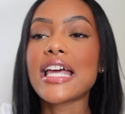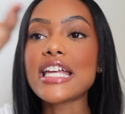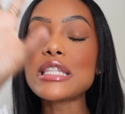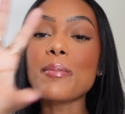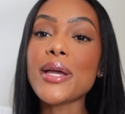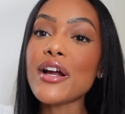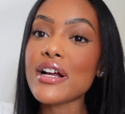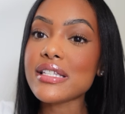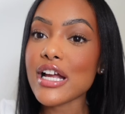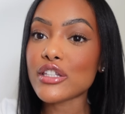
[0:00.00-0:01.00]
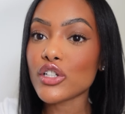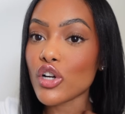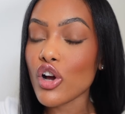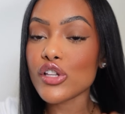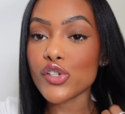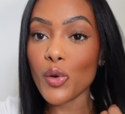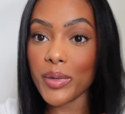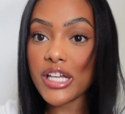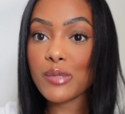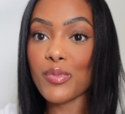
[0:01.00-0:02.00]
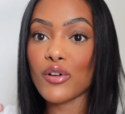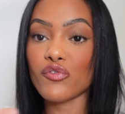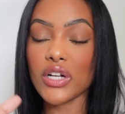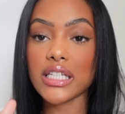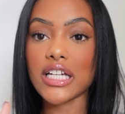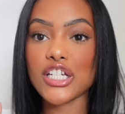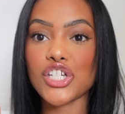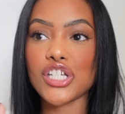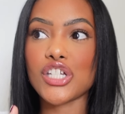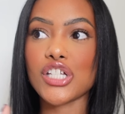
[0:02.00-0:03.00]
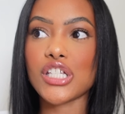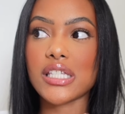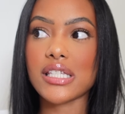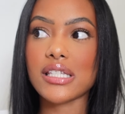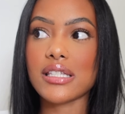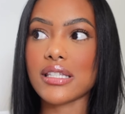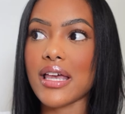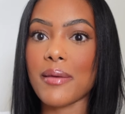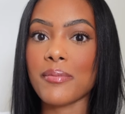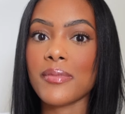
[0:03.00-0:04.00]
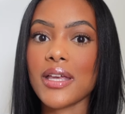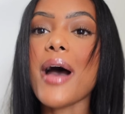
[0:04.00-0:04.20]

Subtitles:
in the mirror, it's like the girl is obese, but really she's just slim.